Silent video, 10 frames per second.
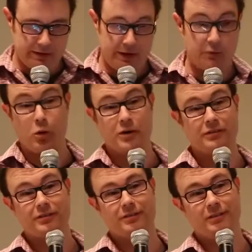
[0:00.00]
And of
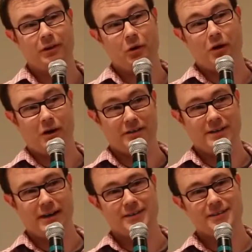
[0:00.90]
course, there are
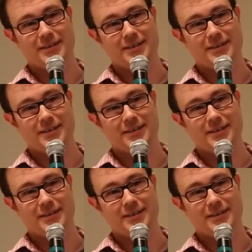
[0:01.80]
contexts.